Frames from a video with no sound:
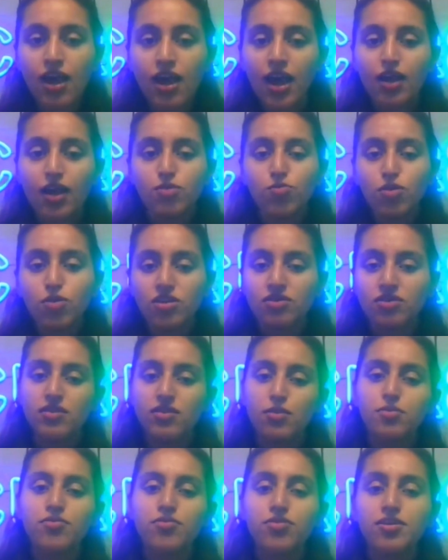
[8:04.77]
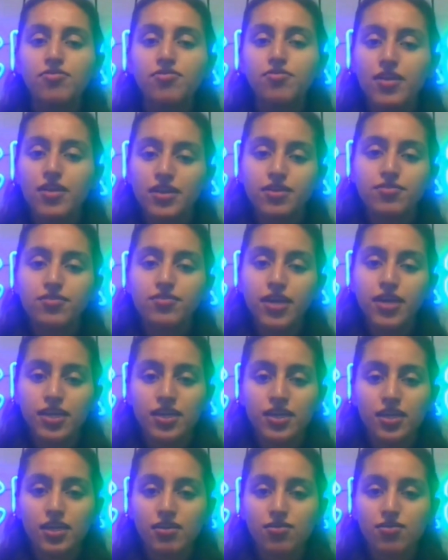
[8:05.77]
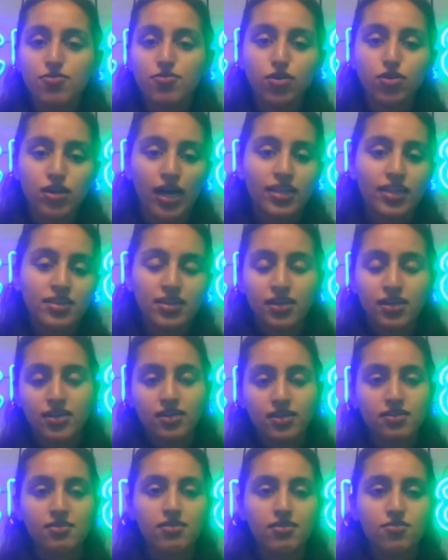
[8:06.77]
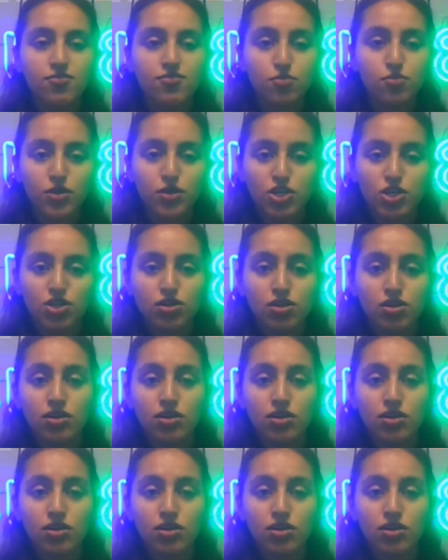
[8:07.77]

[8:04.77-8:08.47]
And what are some of the effective techniques for gathering this information?